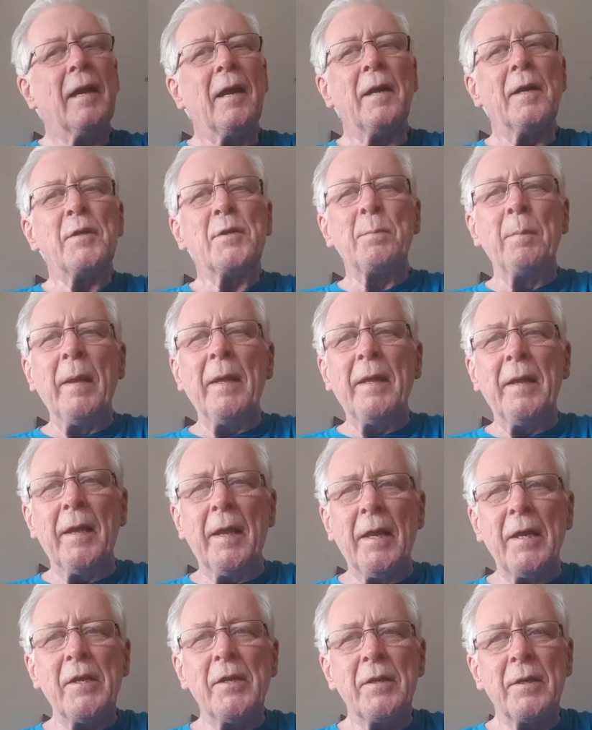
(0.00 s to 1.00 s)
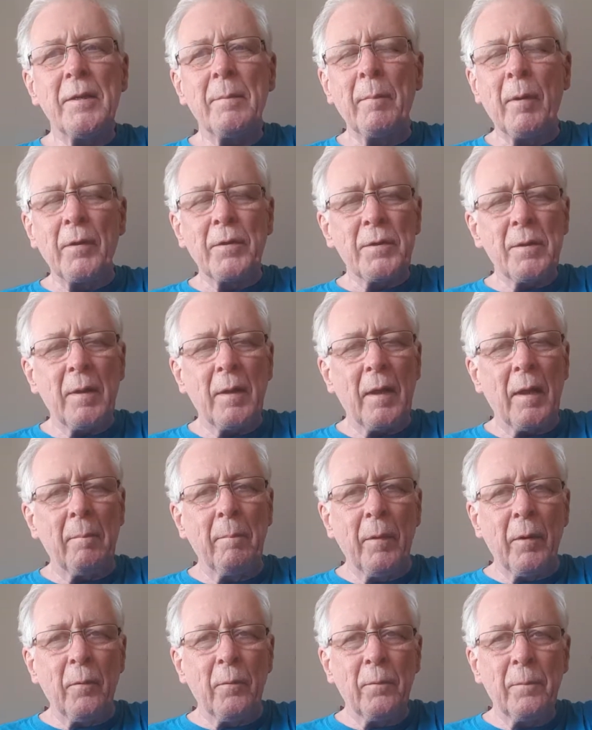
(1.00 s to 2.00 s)
It's me here,
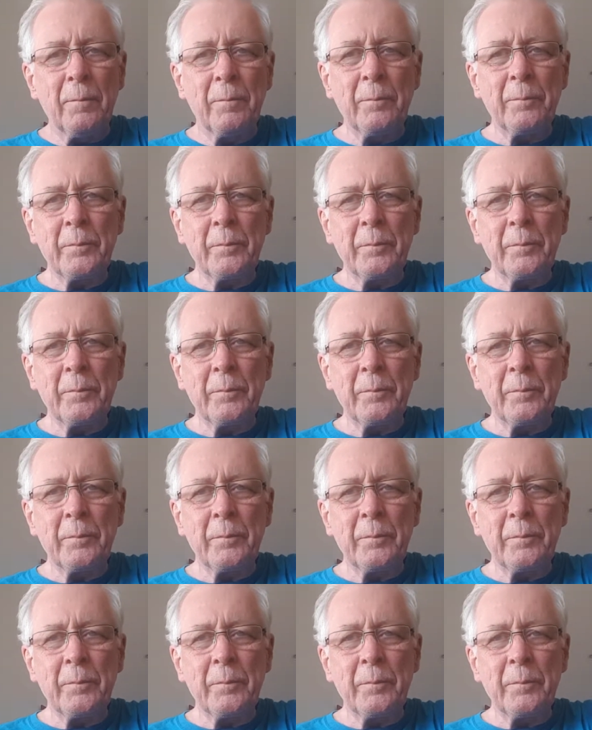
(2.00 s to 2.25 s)
Bill.